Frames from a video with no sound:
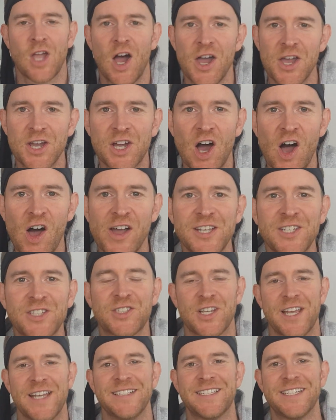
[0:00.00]
Hi
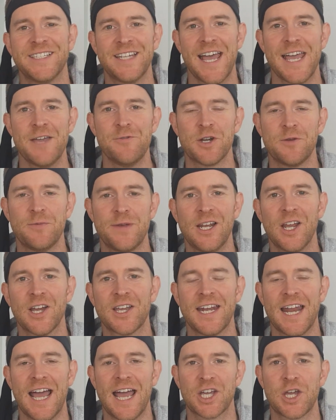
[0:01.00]
guys, and today we're going to be
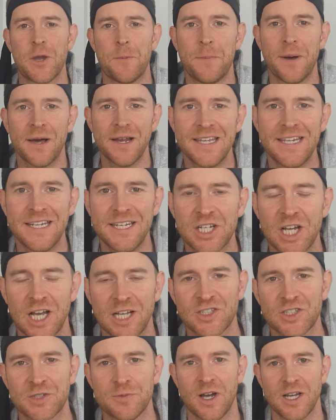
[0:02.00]
looking at completely
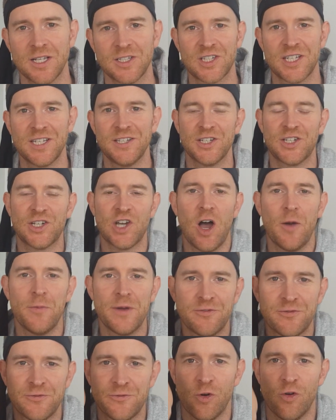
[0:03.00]
customizing the
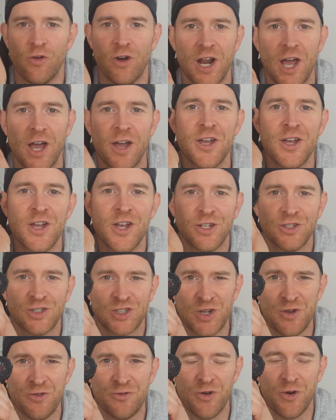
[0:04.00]
Garmin Forerunner
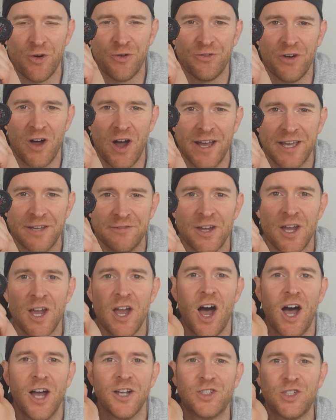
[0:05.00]
245.
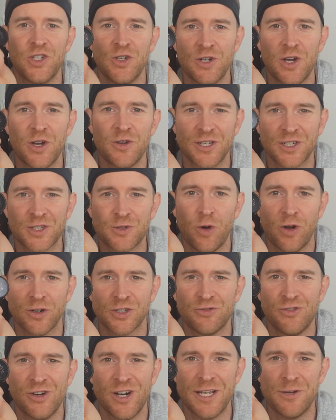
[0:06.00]
I do know this
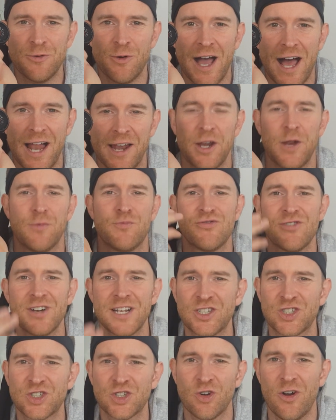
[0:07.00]
watch really well, and I'm
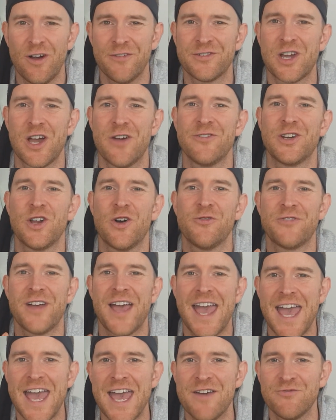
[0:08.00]
pretty sure I've covered off
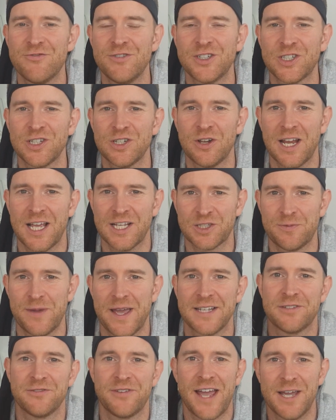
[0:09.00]
every single
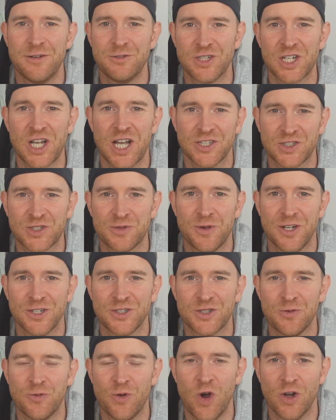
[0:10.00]
aspect of how to
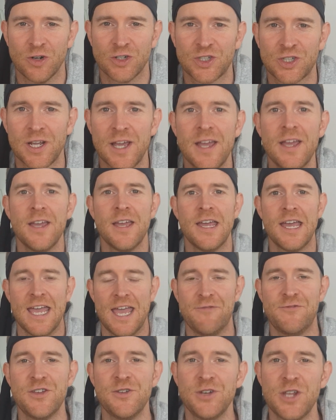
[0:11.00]
customize the watch.
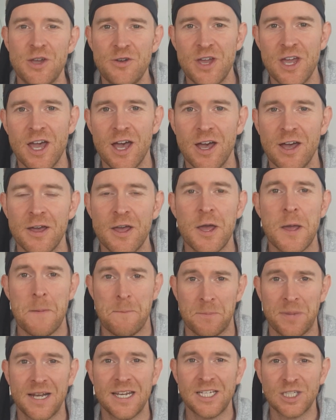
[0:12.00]
If you're new here,
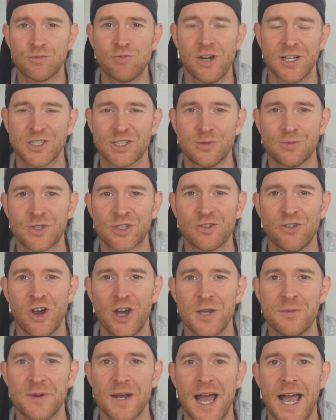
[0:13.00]
please press
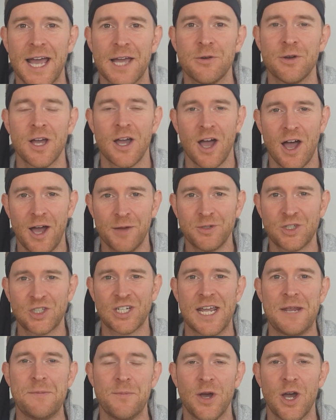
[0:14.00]
subscribe now. I'm
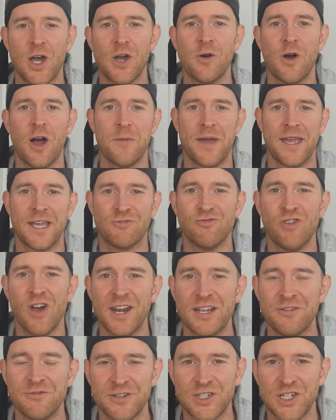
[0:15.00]
Shanebow. I make
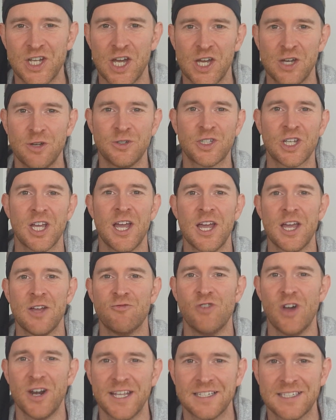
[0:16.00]
running videos,
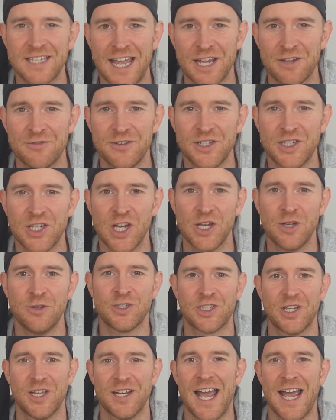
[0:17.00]
running tech
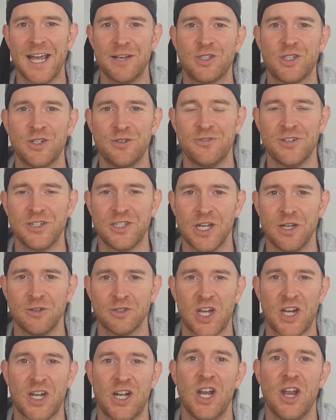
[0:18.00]
videos, and how-to
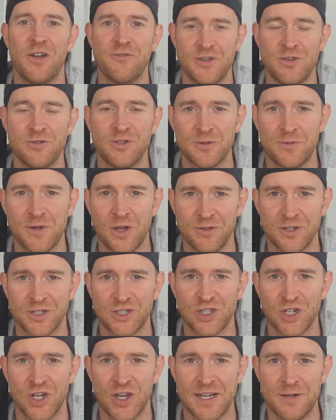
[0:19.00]
videos. I'd love you to be on this
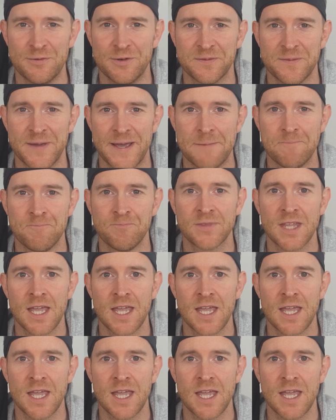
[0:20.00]
journey with me.